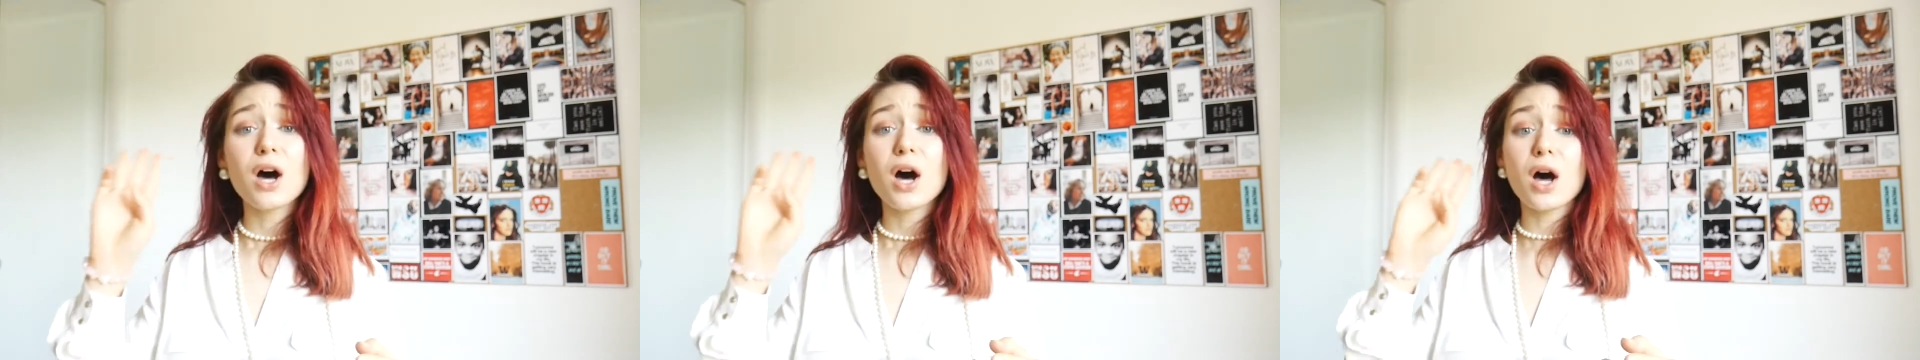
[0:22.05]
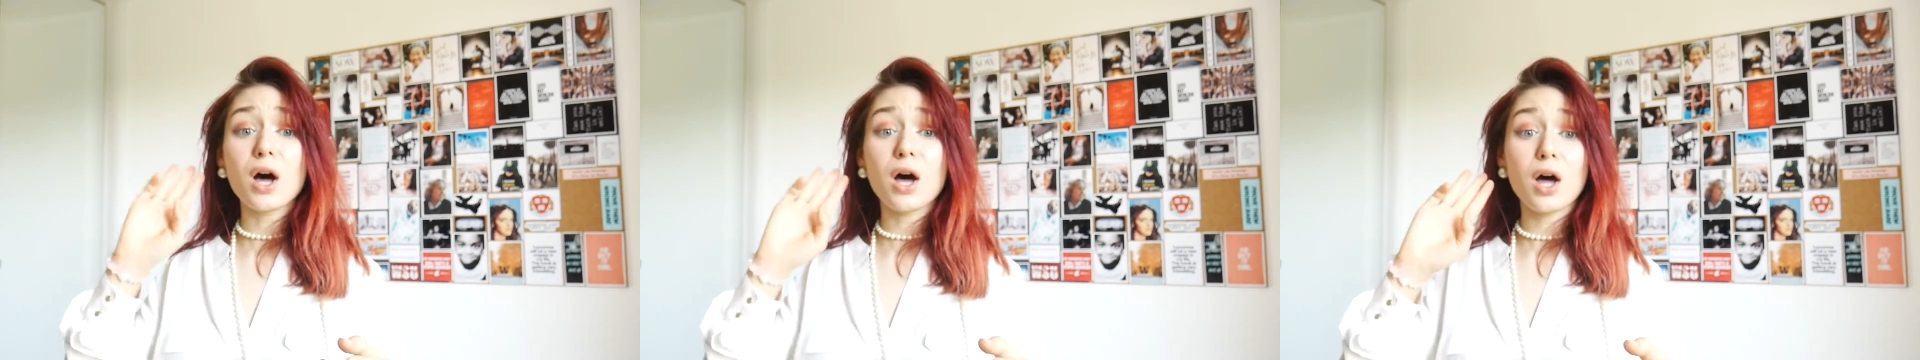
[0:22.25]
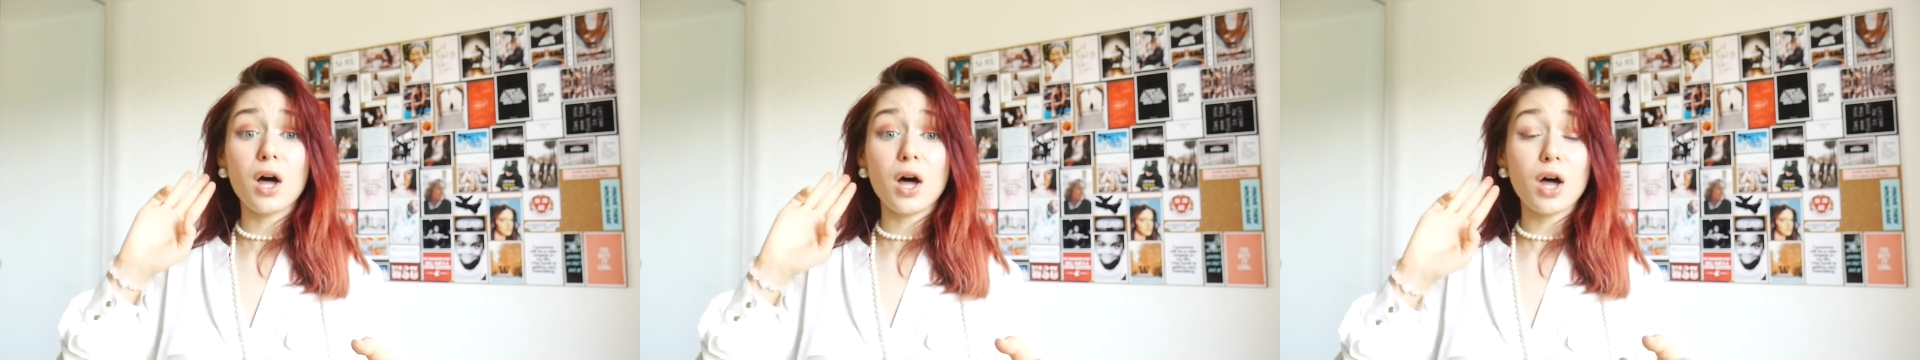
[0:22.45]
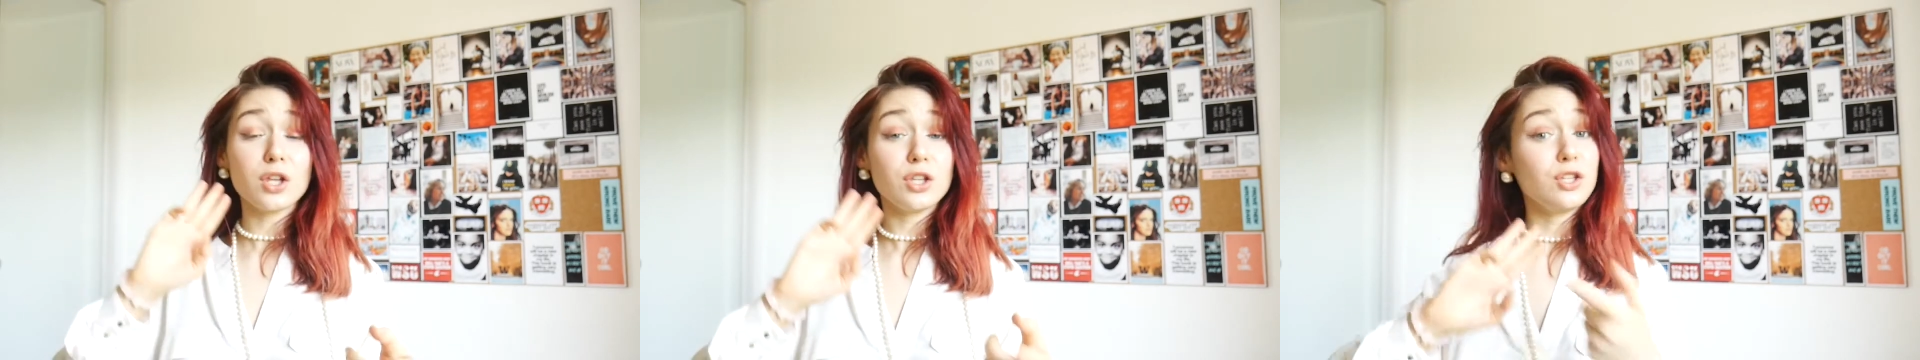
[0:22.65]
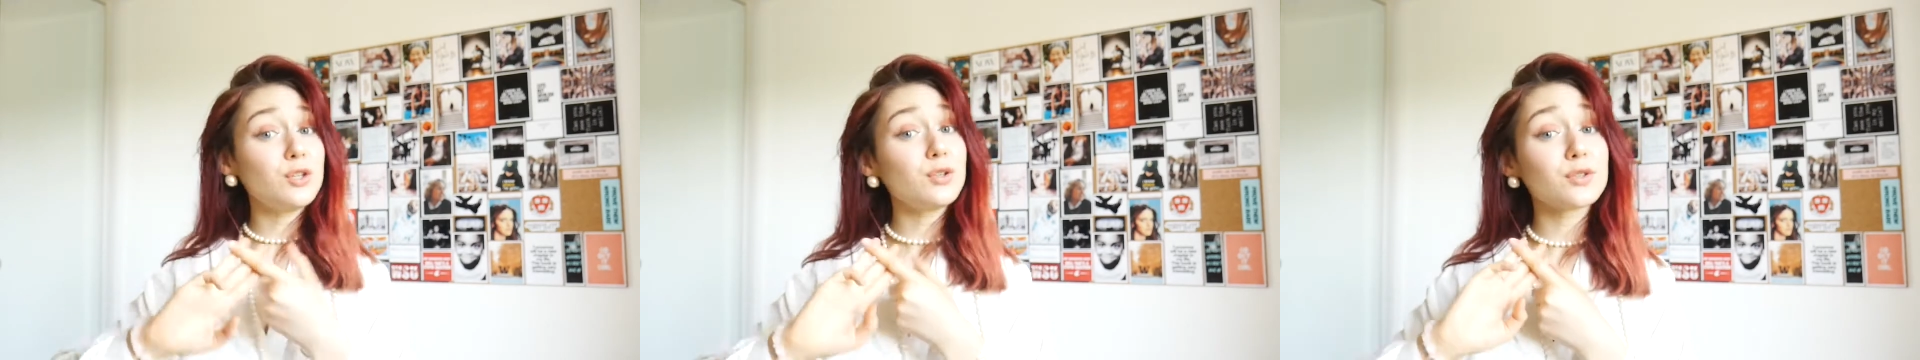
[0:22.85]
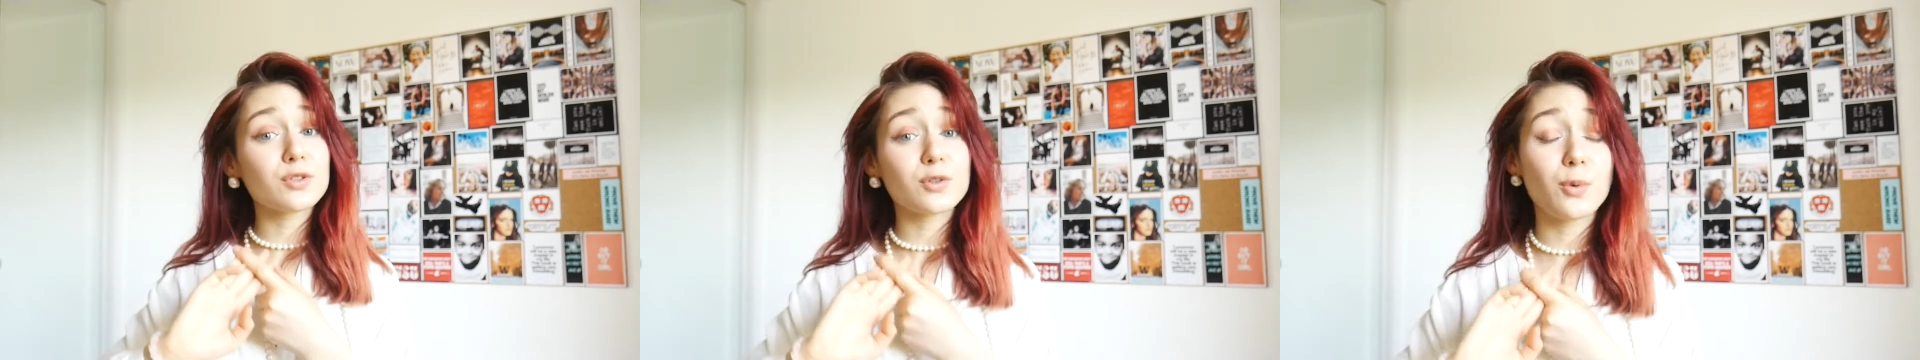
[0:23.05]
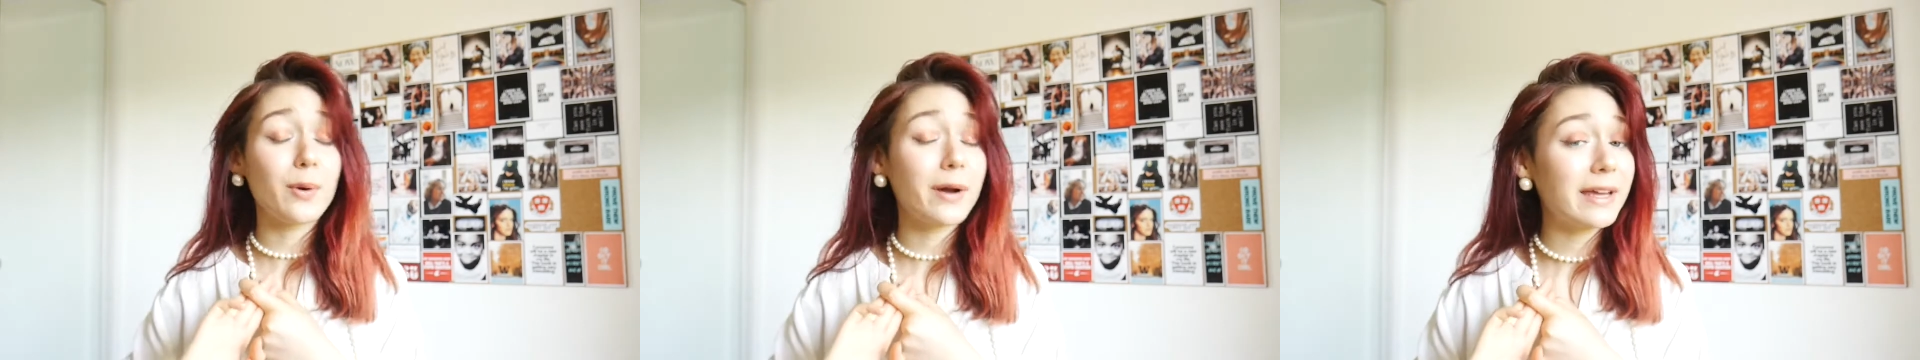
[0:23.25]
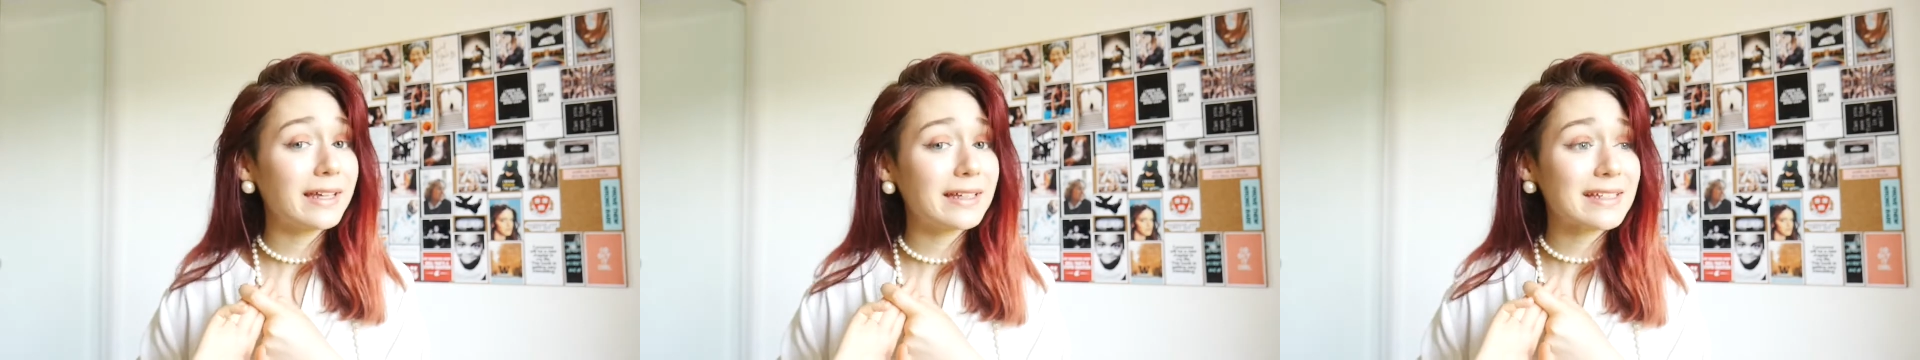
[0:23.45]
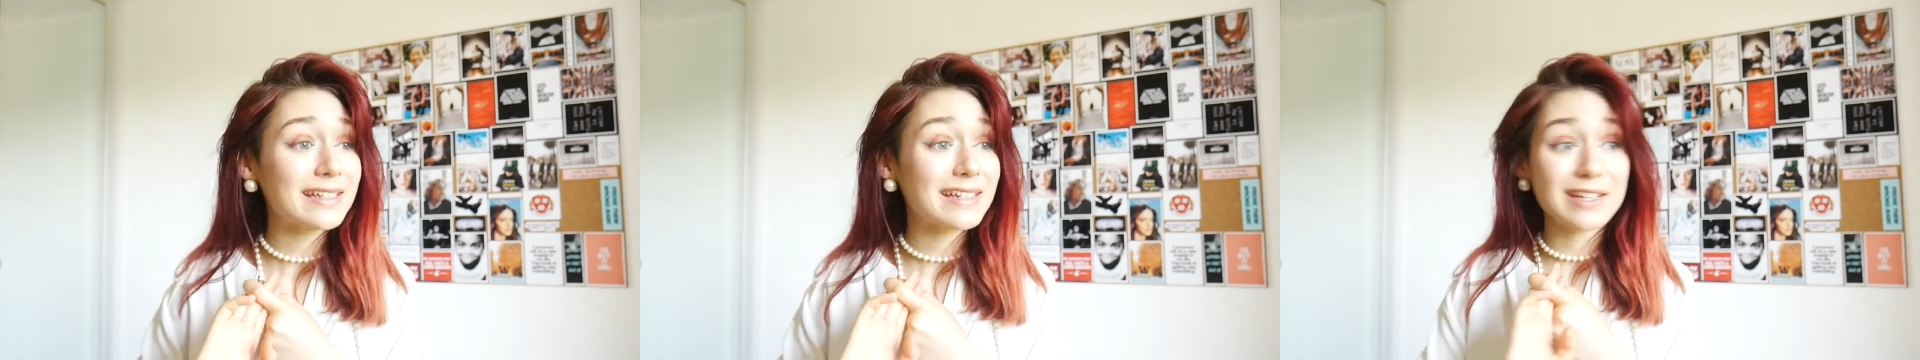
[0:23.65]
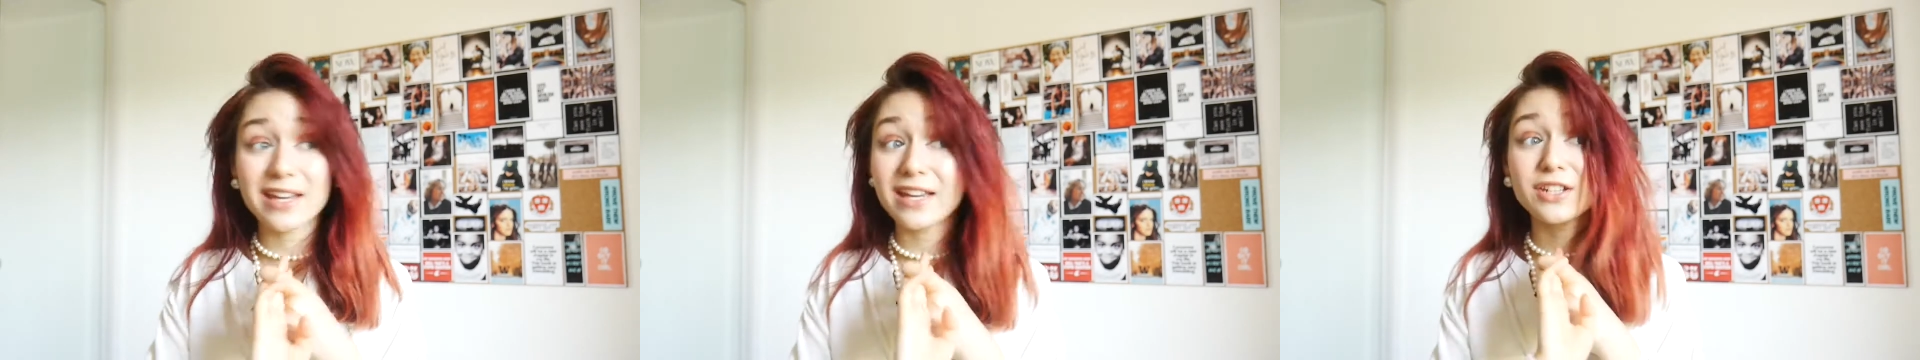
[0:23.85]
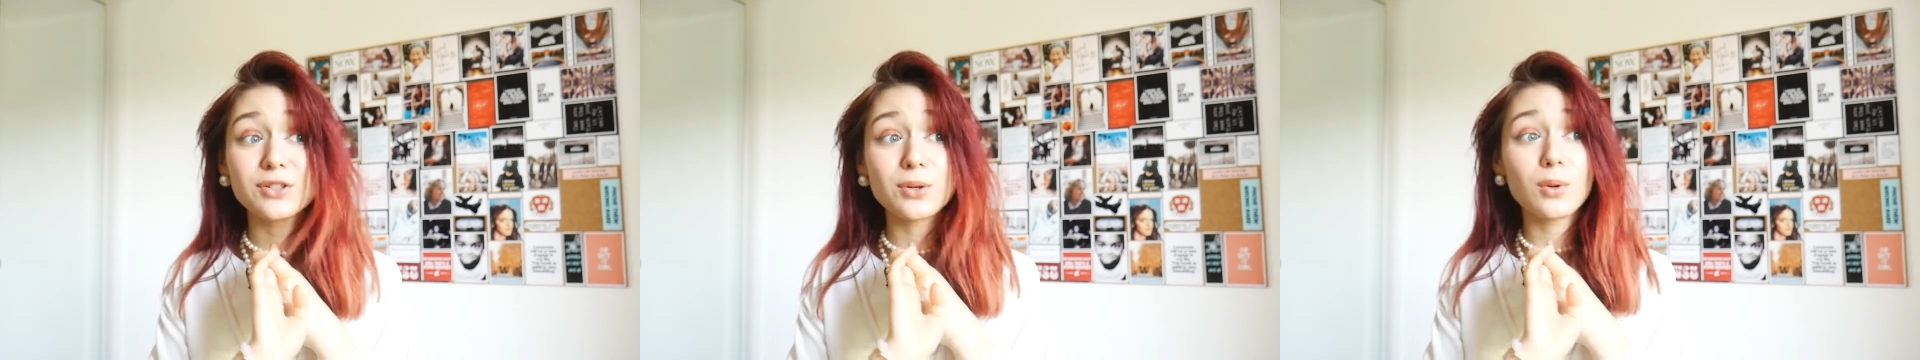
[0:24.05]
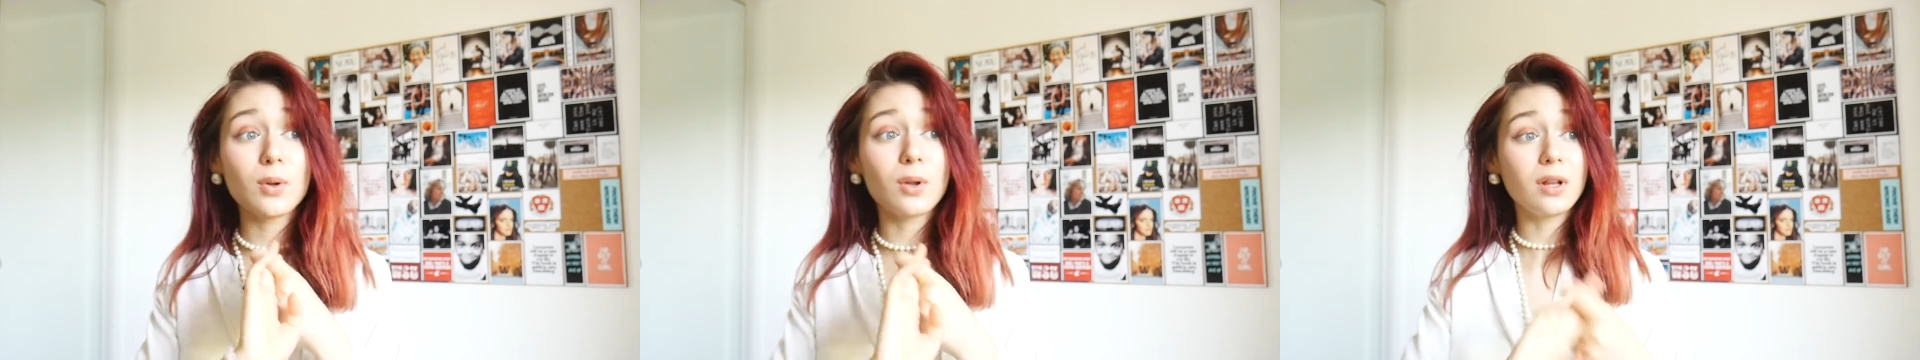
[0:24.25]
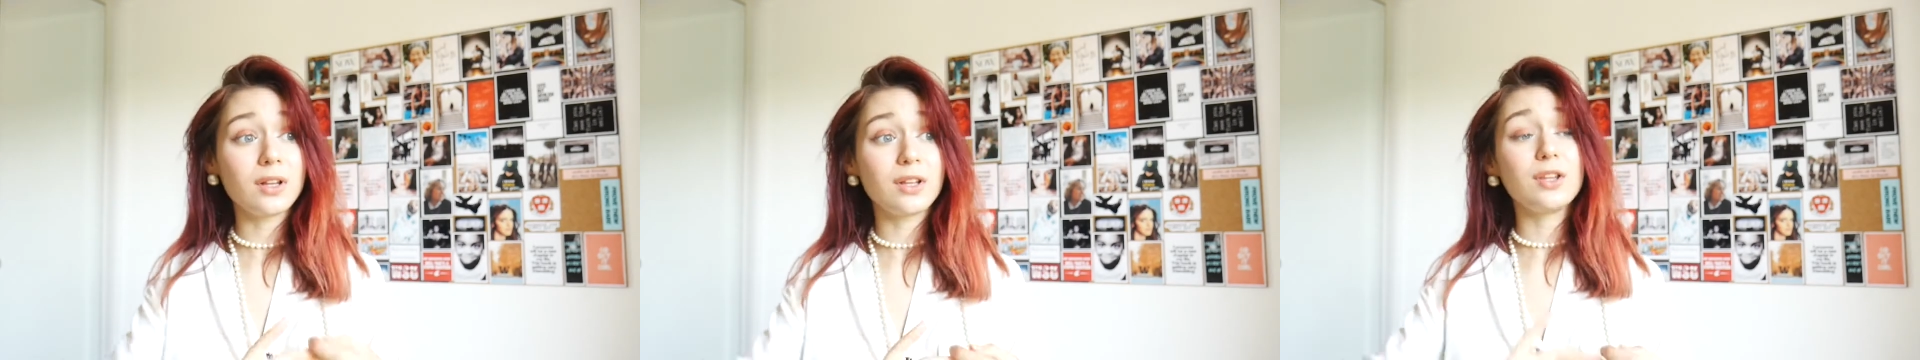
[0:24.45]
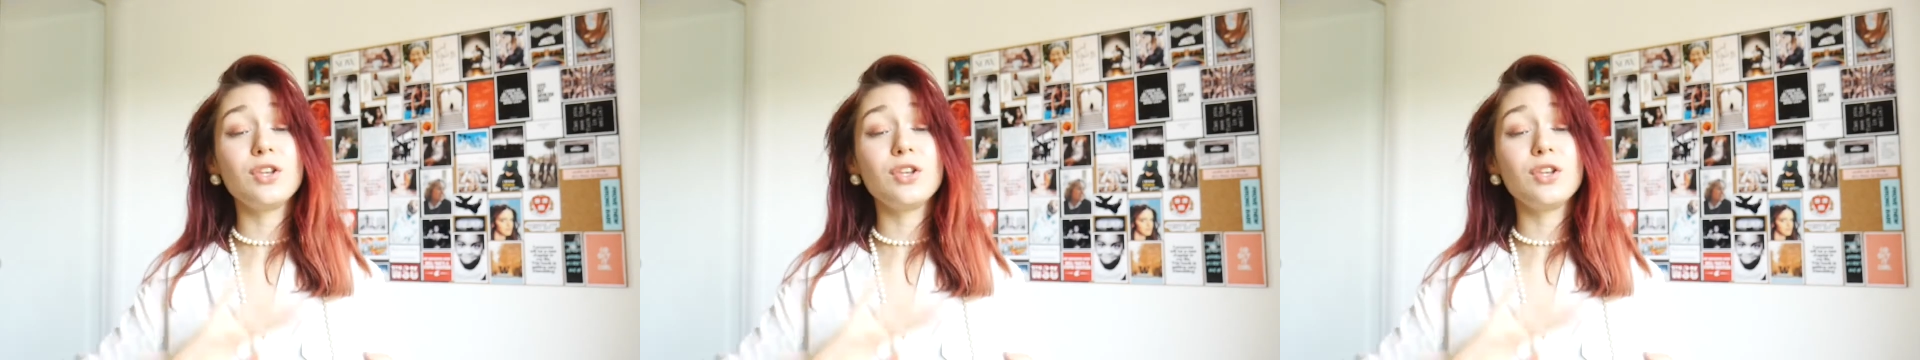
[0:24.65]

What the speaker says: new schedule,